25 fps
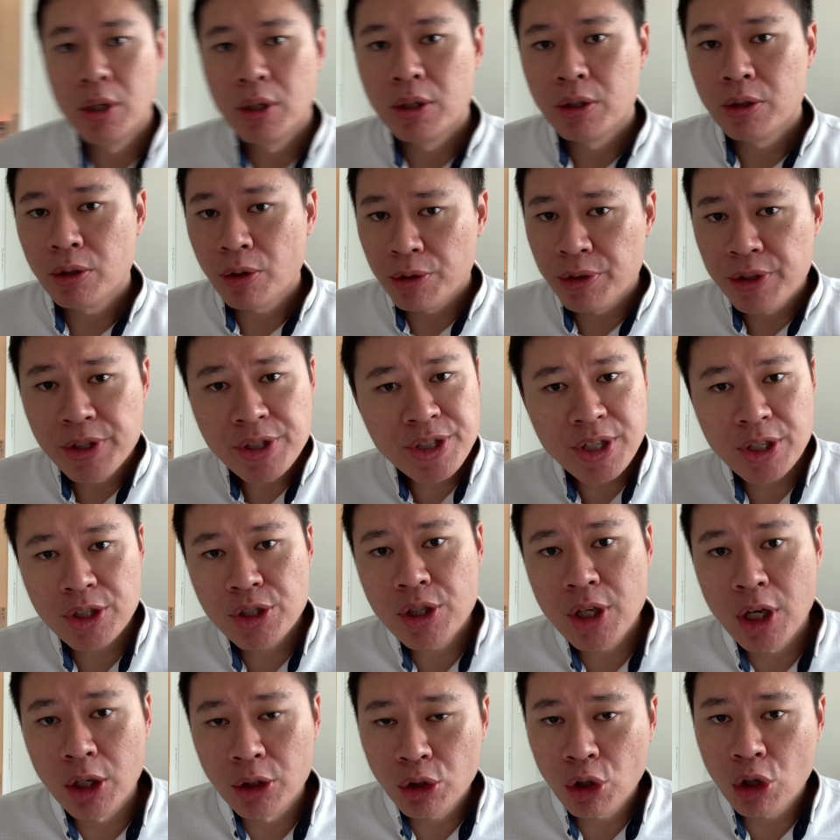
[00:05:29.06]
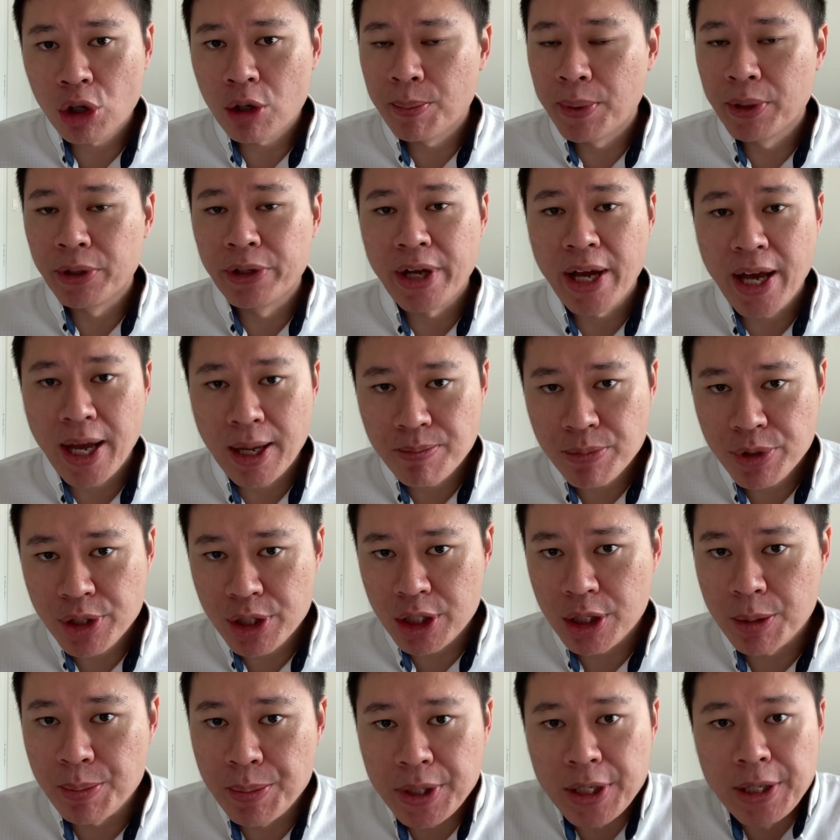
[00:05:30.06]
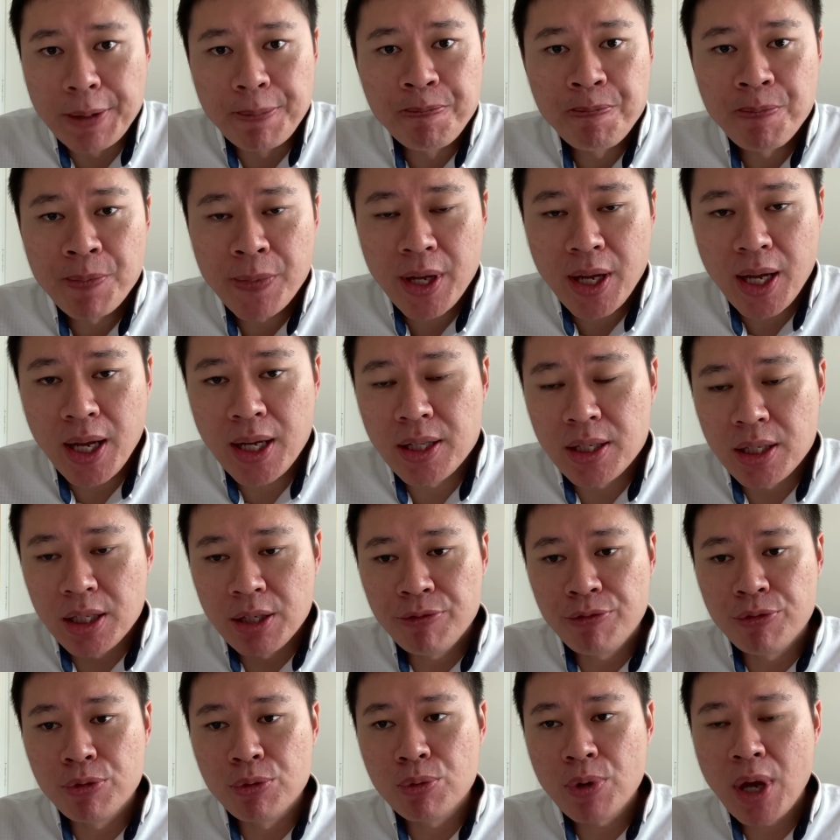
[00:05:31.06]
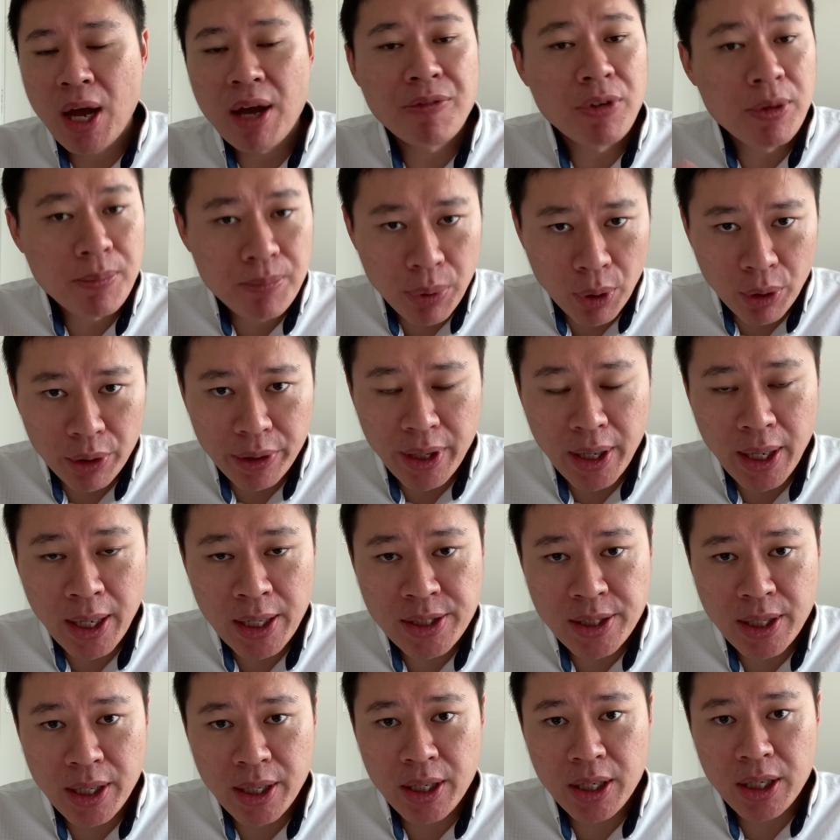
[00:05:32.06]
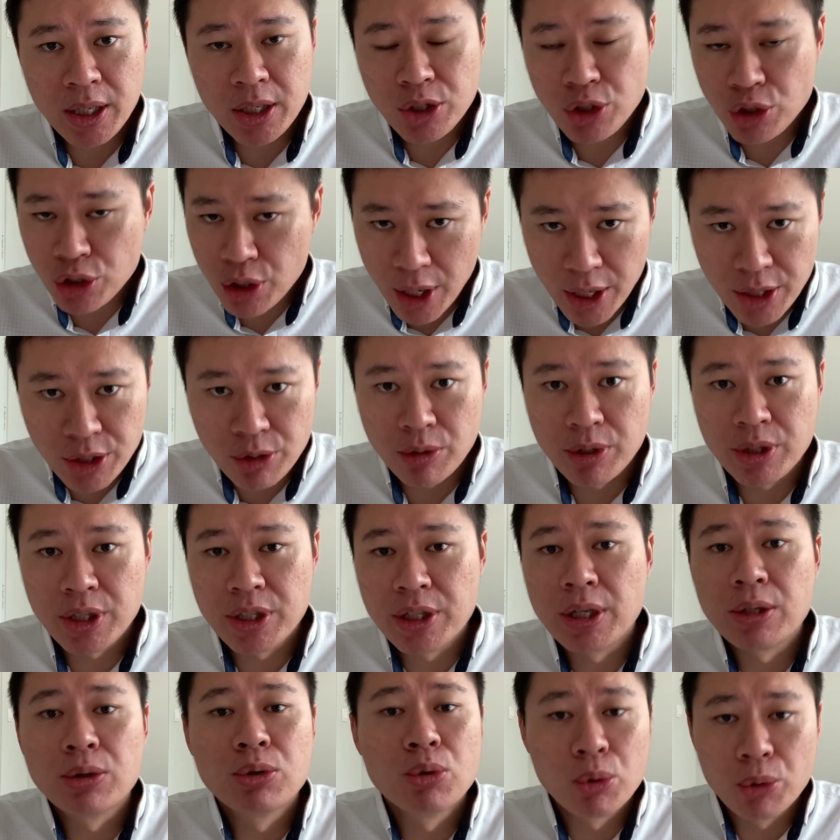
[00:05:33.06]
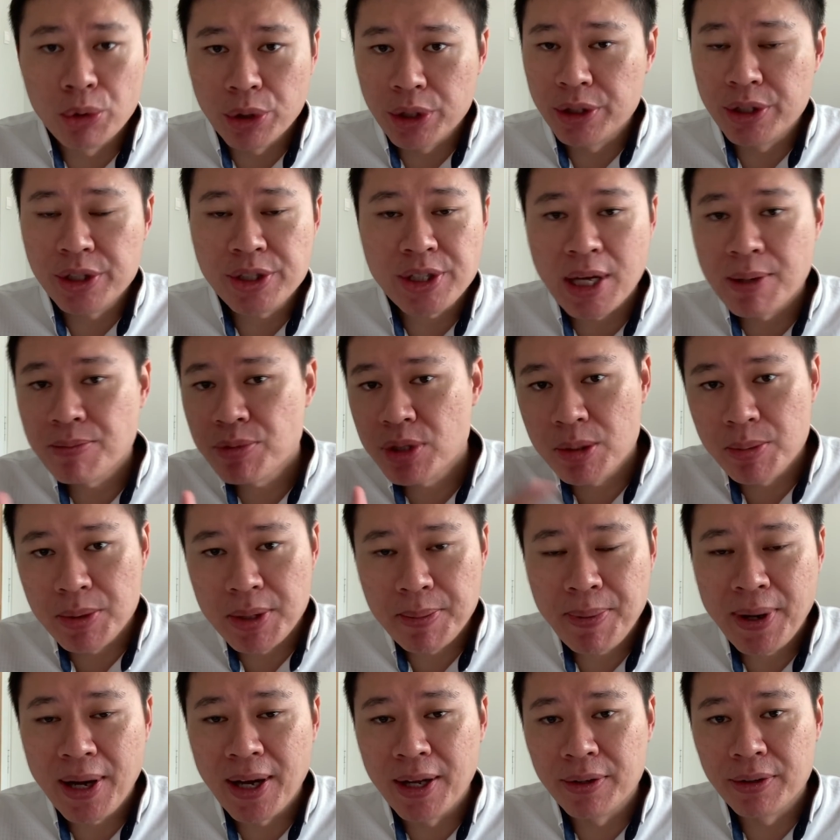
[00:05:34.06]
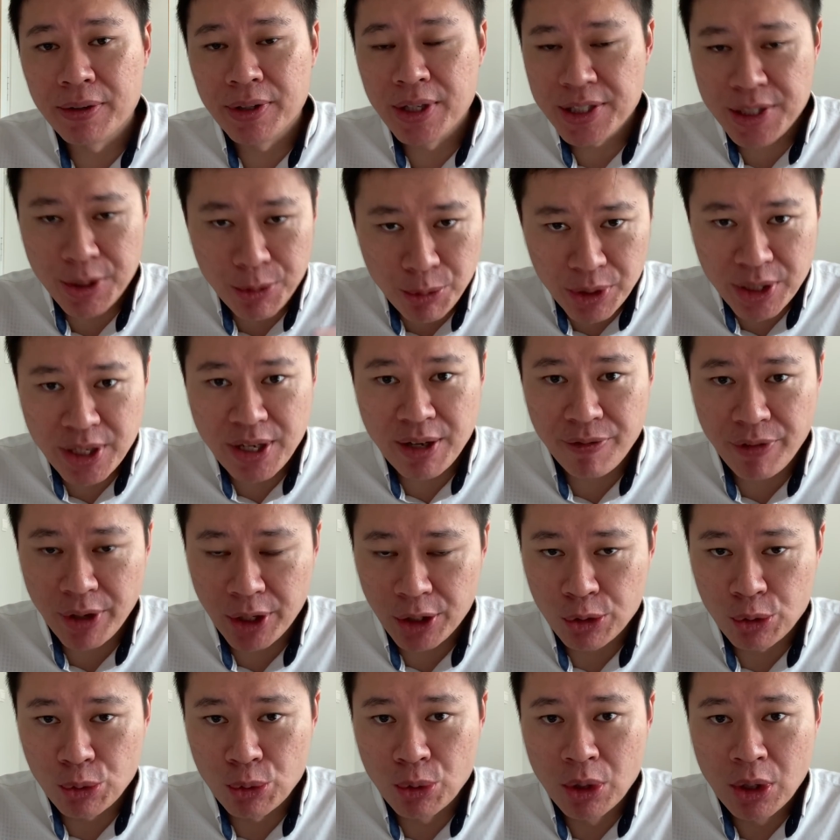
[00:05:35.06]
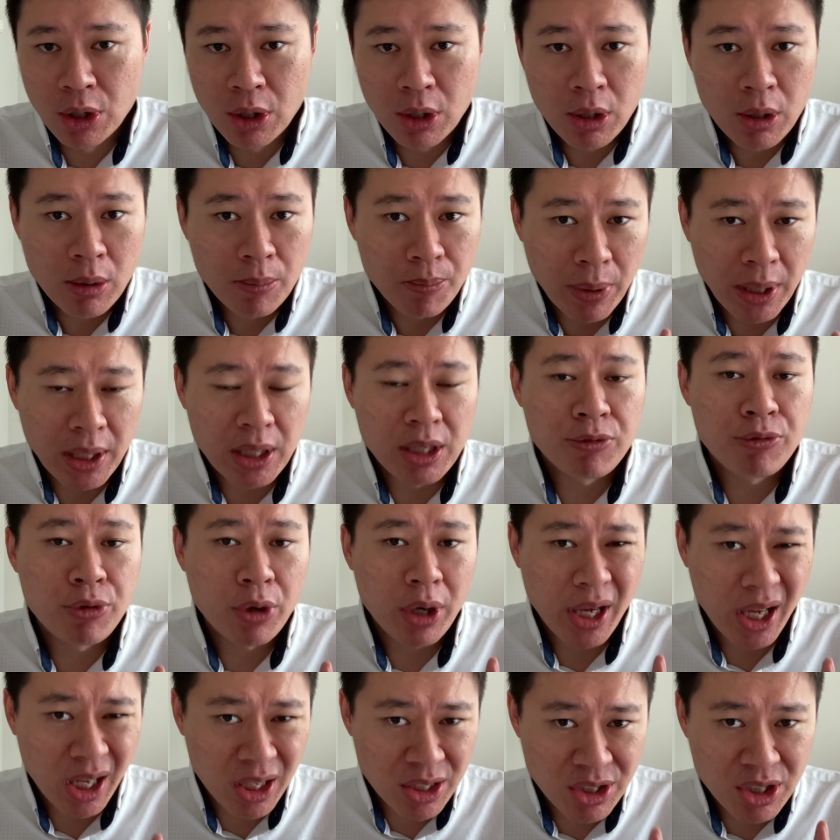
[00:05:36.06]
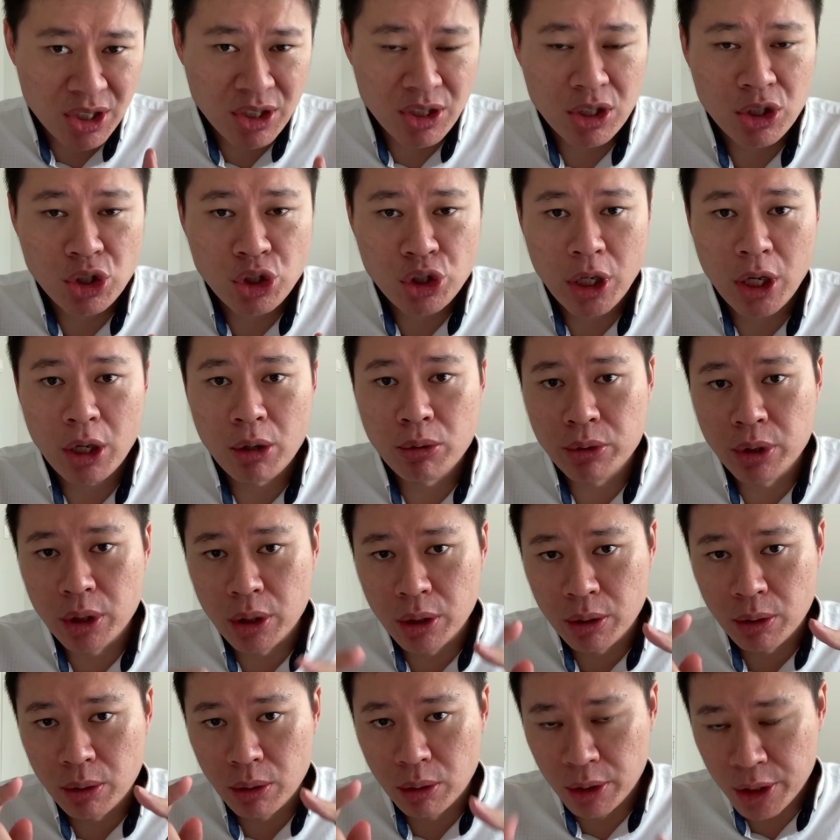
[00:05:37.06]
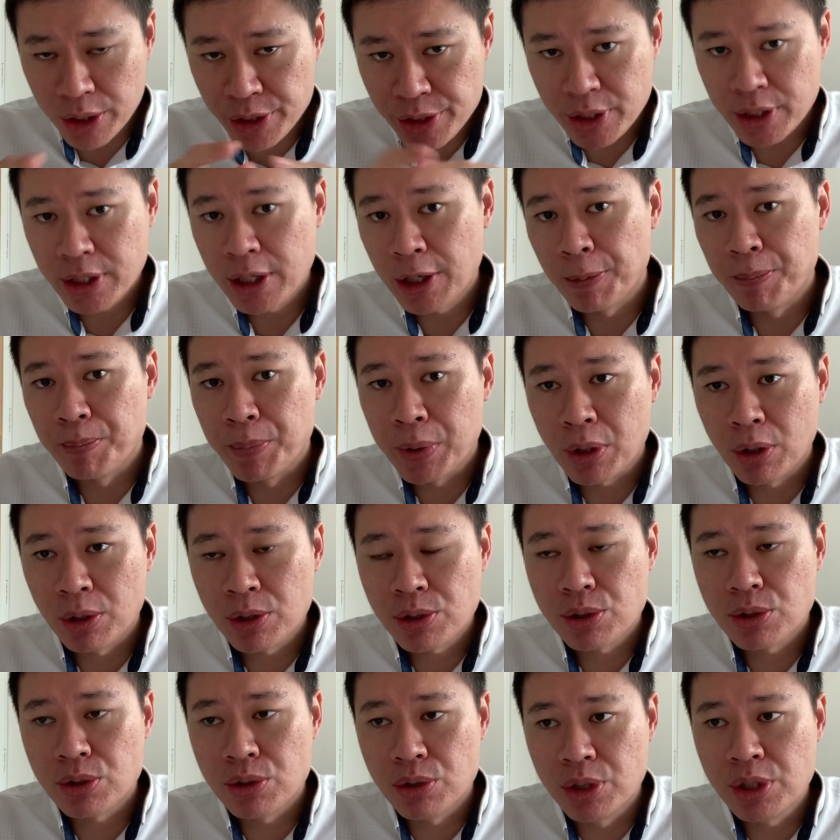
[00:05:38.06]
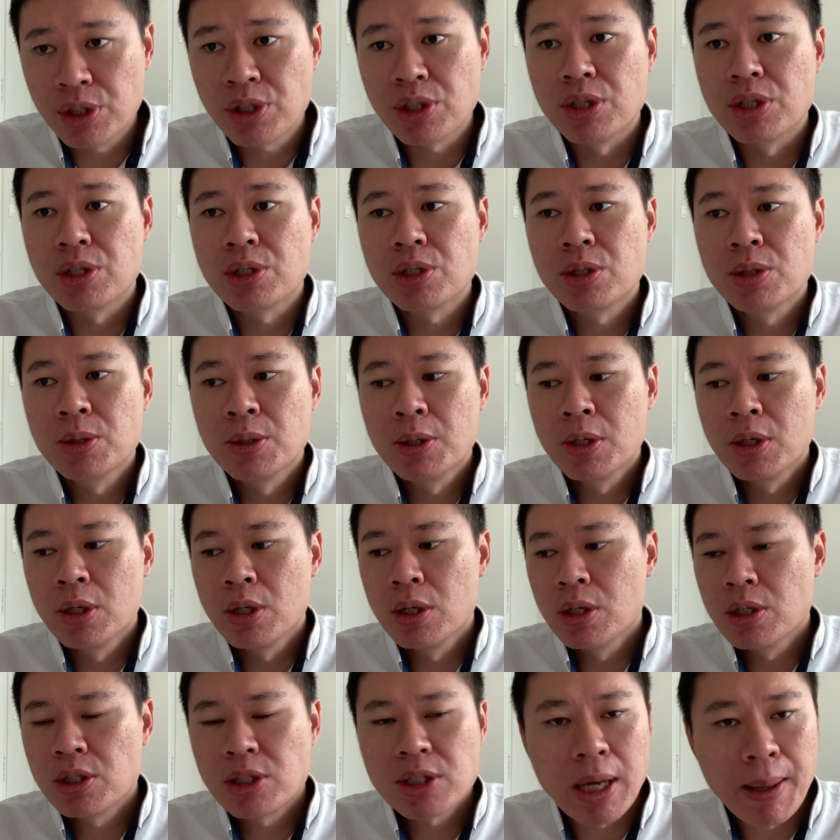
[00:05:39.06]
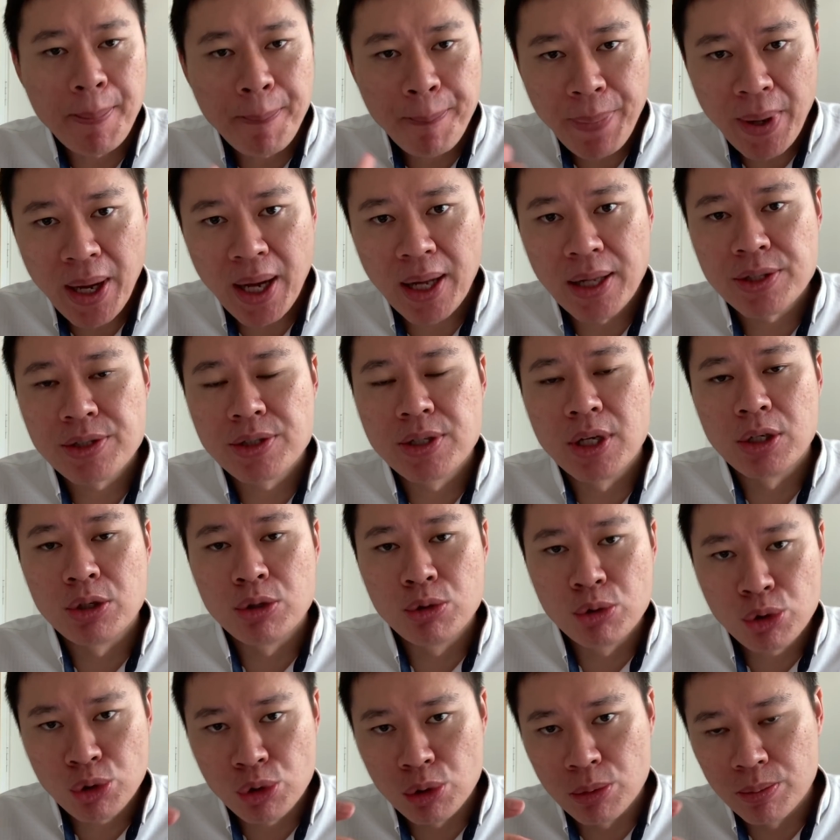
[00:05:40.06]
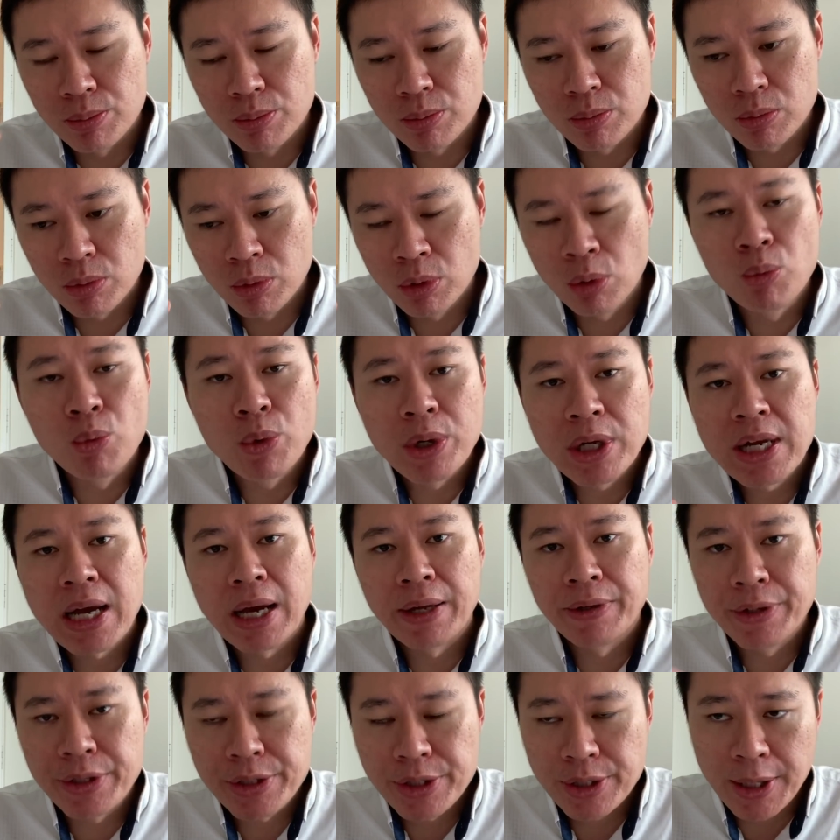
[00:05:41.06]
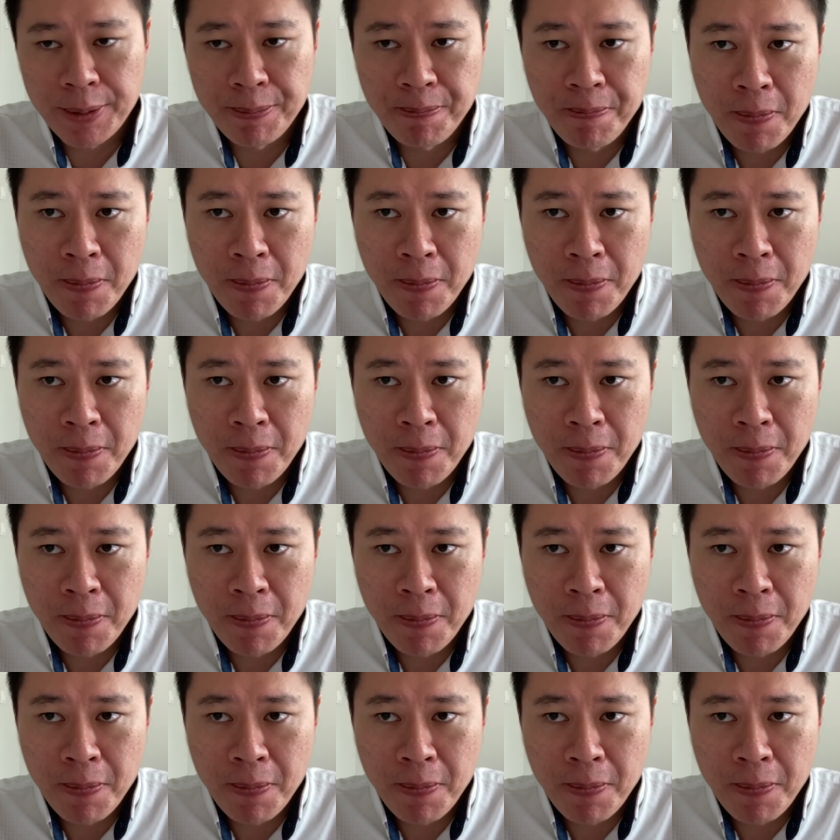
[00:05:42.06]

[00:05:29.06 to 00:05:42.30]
Now in this section, I'll talk about the MCB. And if you haven't bought SIA shares already, then don't worry, this MCB part doesn't really affect you. But if you're an existing shareholder, listen up, because this is some parts that you should really understand.